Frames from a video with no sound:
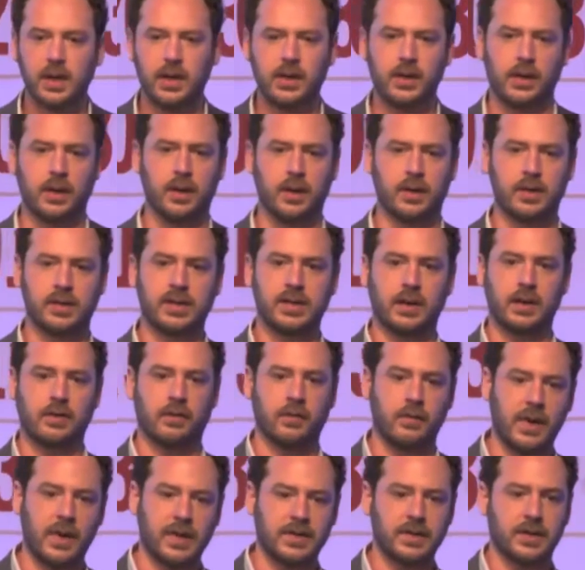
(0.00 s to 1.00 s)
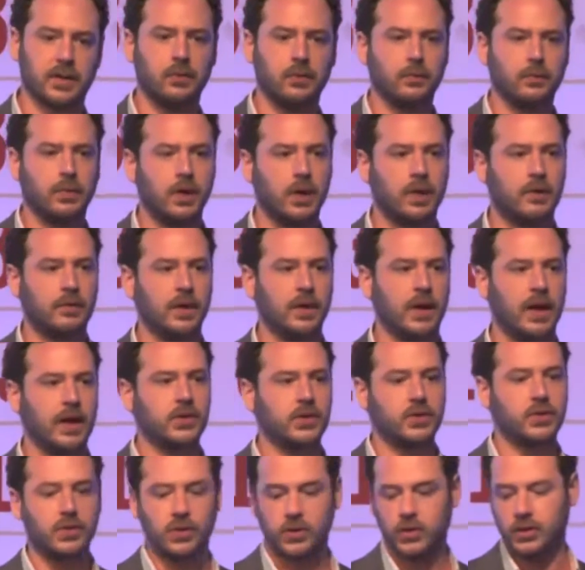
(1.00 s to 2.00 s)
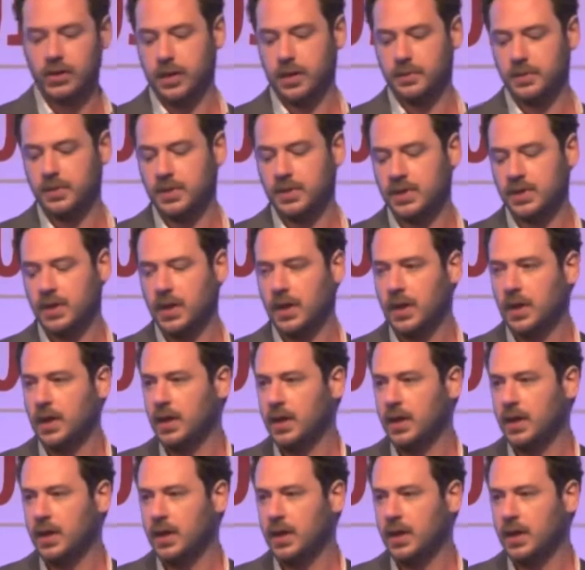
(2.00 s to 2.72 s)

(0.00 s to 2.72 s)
You can understand grammatical word relationships.